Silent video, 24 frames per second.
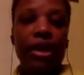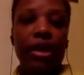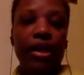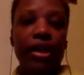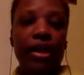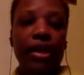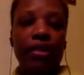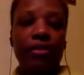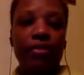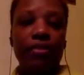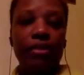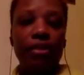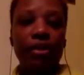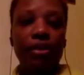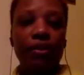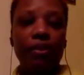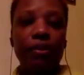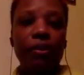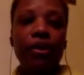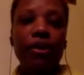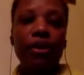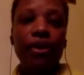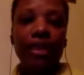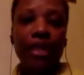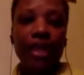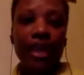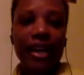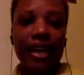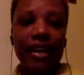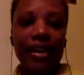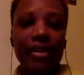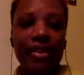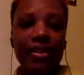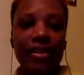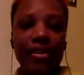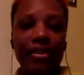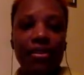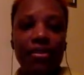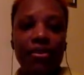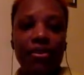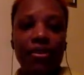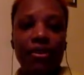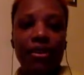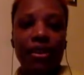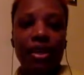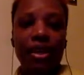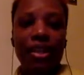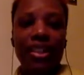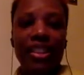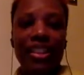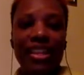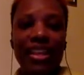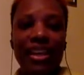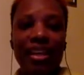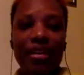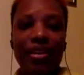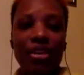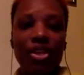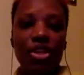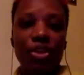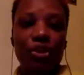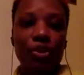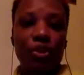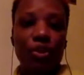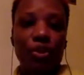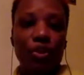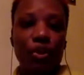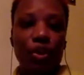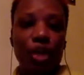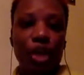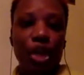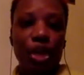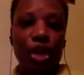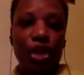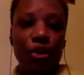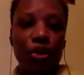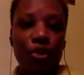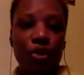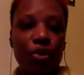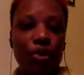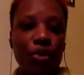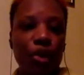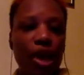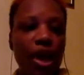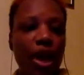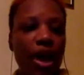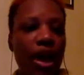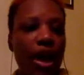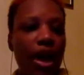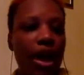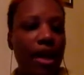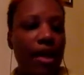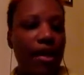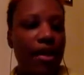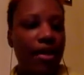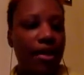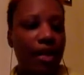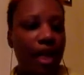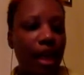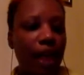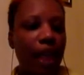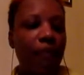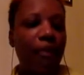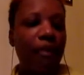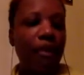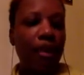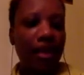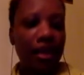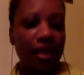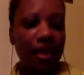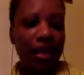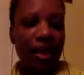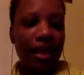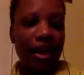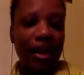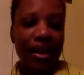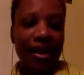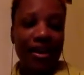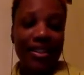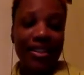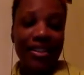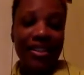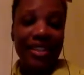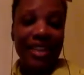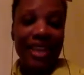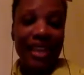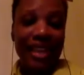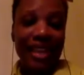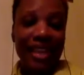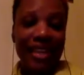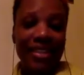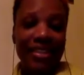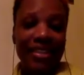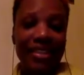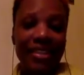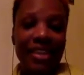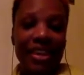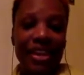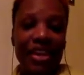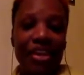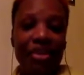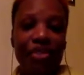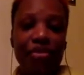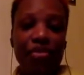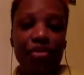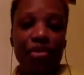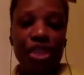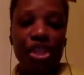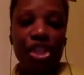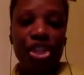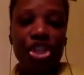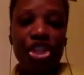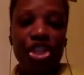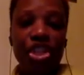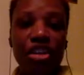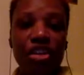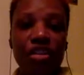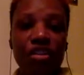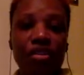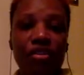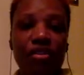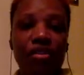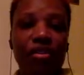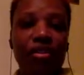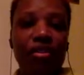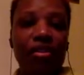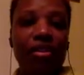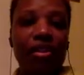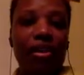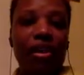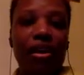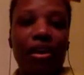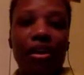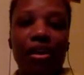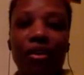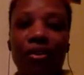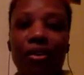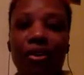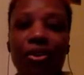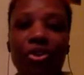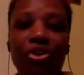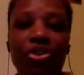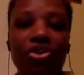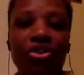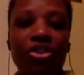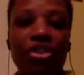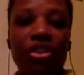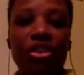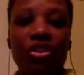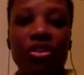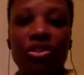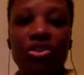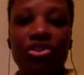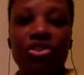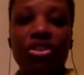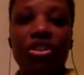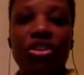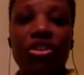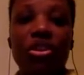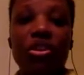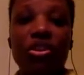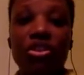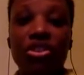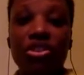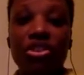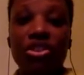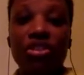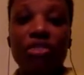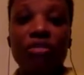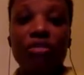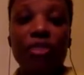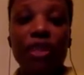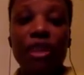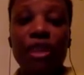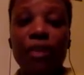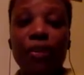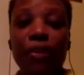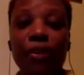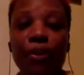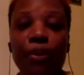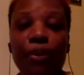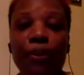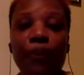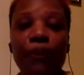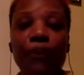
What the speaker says: I run a podcast called The Entrepreneur and You, and that podcast is reaching hundreds and hundreds and hundreds of people